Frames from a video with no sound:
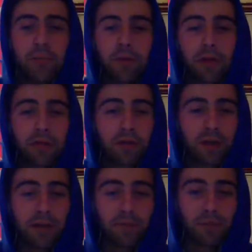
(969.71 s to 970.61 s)
But I think
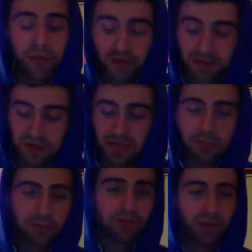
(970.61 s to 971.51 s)
that this
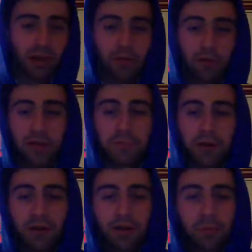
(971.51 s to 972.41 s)
team, the style they
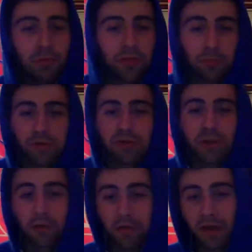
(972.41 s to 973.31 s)
play with the
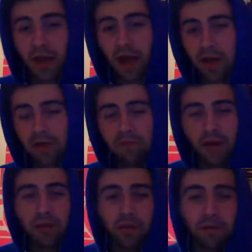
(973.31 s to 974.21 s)
personnel they have
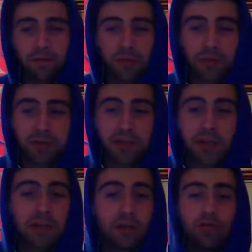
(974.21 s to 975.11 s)
and the things they
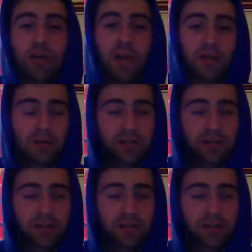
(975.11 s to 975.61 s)
need to change,